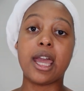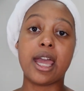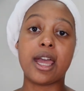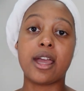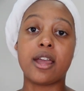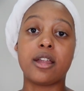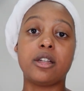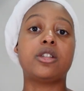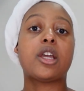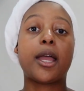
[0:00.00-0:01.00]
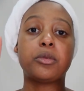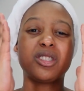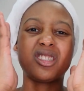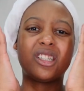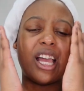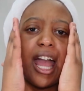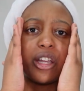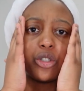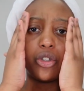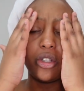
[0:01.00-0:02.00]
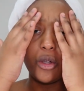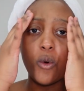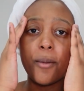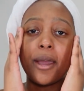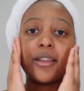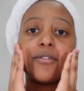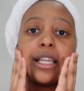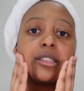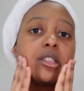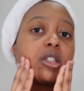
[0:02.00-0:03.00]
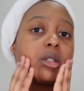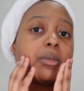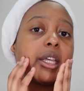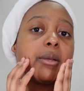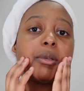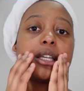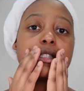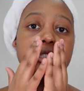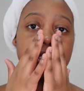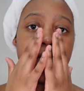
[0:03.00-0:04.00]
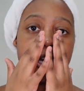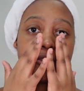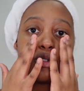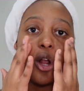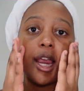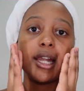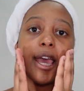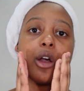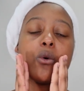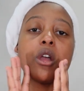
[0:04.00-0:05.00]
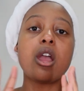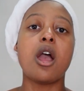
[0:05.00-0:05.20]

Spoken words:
and I'm just gonna actually wet my face a little bit because it's kind of dry now.